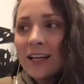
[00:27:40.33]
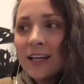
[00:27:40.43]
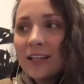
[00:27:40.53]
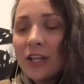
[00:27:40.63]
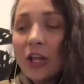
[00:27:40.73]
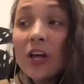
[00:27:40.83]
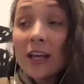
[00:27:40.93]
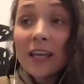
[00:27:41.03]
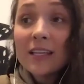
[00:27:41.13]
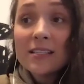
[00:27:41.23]
look
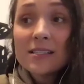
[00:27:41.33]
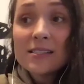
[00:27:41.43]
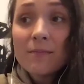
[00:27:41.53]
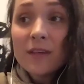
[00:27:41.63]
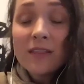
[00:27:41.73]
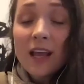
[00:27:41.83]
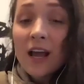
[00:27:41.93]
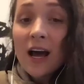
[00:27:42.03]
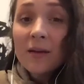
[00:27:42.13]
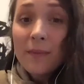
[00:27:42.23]
into something that
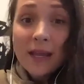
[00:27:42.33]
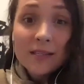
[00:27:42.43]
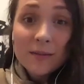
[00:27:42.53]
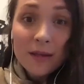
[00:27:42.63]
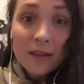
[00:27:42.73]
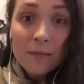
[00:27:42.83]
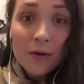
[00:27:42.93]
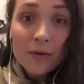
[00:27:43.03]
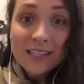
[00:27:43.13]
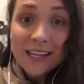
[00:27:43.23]
God made to be the
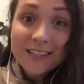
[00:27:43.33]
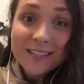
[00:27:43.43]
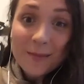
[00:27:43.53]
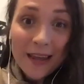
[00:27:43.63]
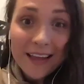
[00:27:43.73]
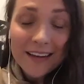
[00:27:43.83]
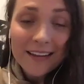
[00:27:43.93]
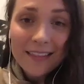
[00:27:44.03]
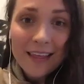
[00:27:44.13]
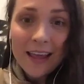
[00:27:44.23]
most intimate
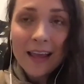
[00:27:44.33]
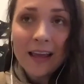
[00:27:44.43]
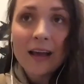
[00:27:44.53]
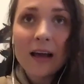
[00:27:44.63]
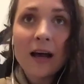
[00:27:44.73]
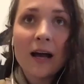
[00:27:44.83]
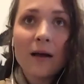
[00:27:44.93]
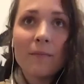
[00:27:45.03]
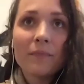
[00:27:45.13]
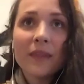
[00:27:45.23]
thing.
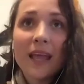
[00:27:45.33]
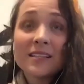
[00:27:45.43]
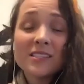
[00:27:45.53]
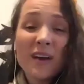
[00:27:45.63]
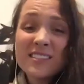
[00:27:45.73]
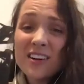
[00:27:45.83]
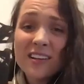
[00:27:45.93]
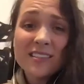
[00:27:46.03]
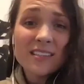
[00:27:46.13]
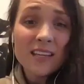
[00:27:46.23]
Um, and so I started
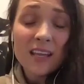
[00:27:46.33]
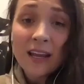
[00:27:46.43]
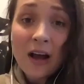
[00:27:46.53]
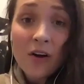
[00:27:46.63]
seeking it out